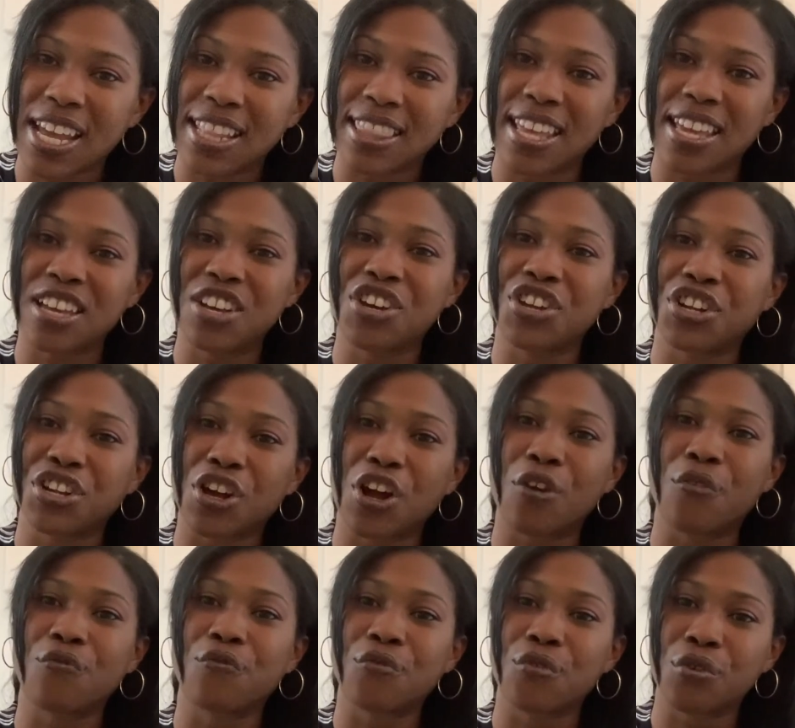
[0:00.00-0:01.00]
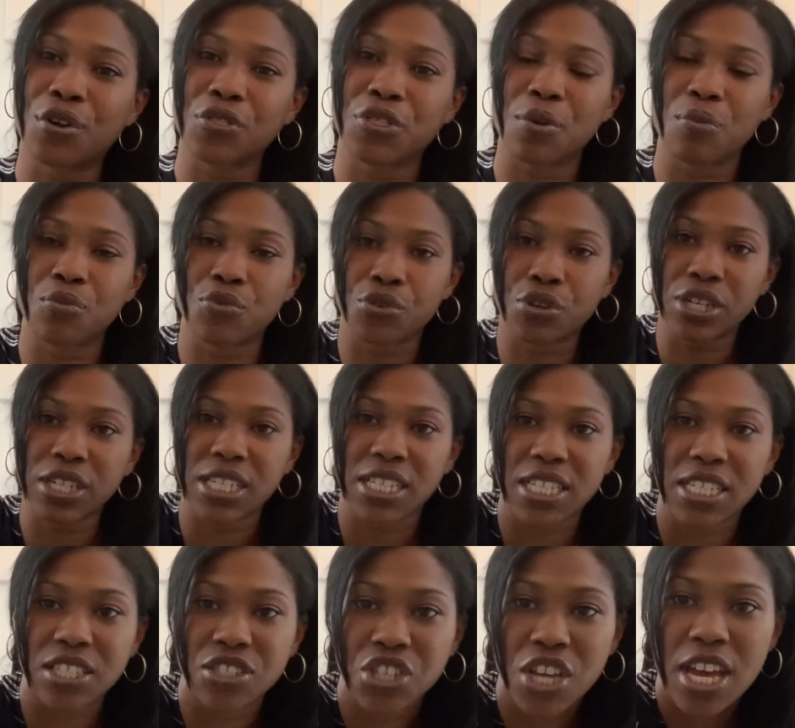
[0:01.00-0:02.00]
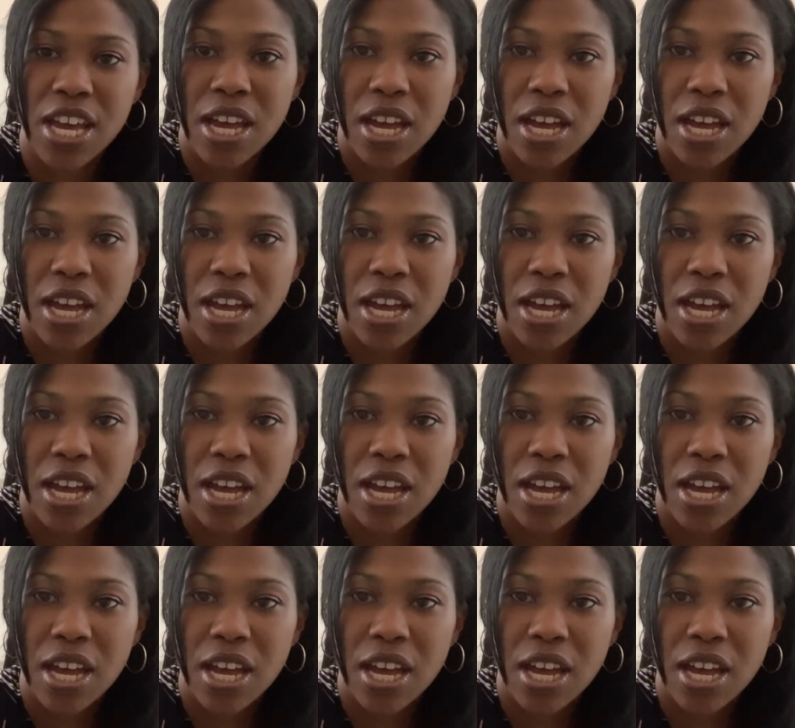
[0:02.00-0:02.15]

they couldn't afford the mortgage.